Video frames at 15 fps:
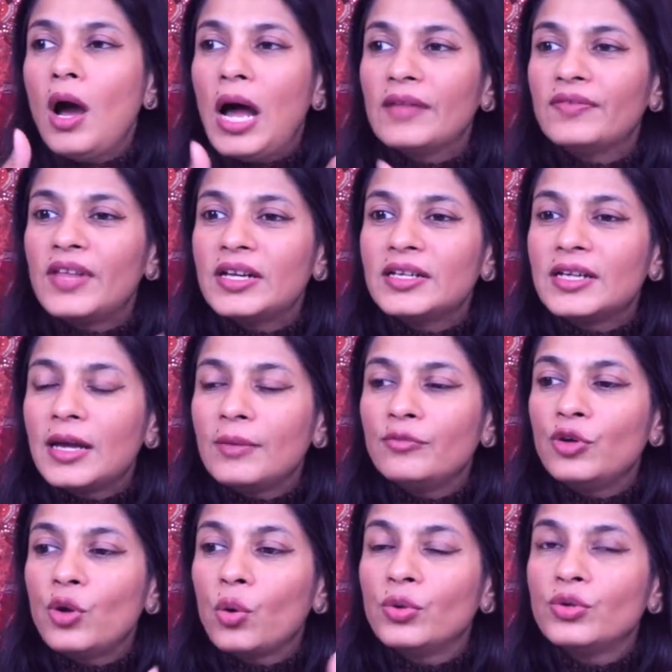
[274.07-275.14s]
at that
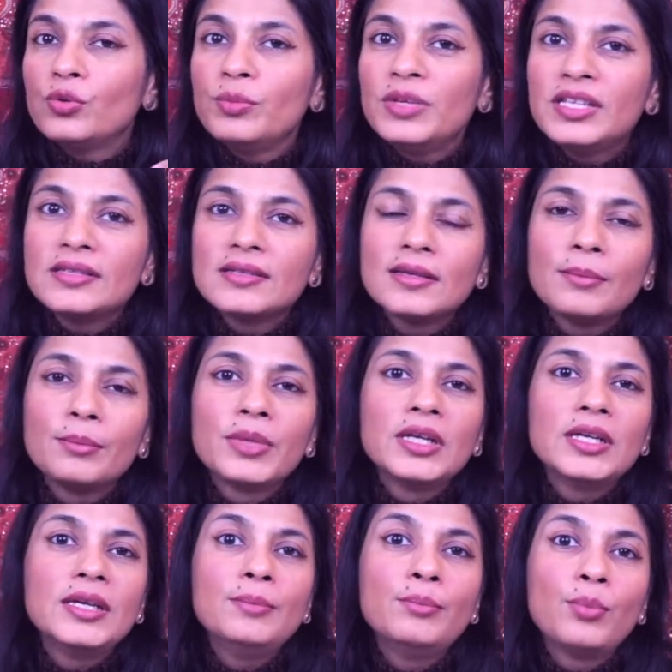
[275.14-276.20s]
time you are going to meet
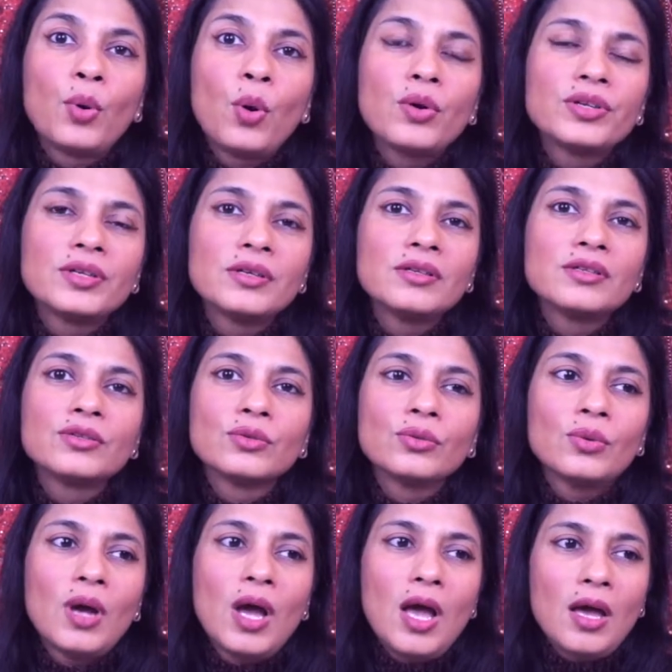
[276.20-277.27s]
somebody important so
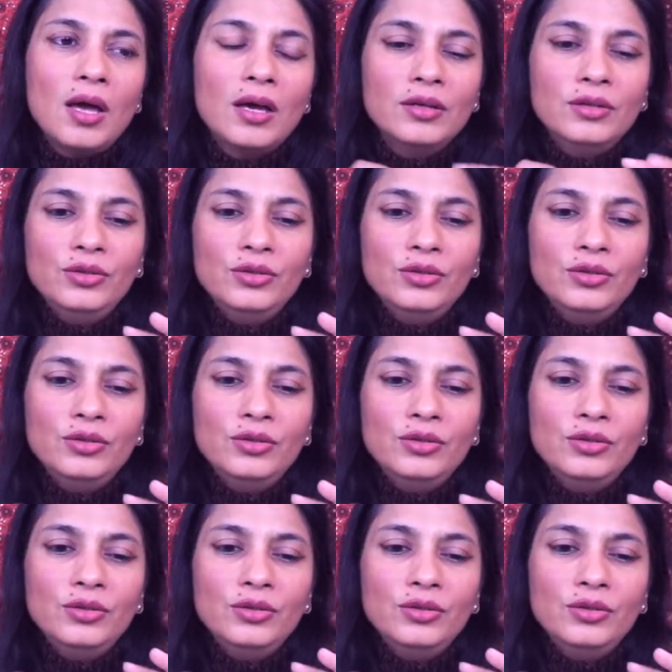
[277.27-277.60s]
uh,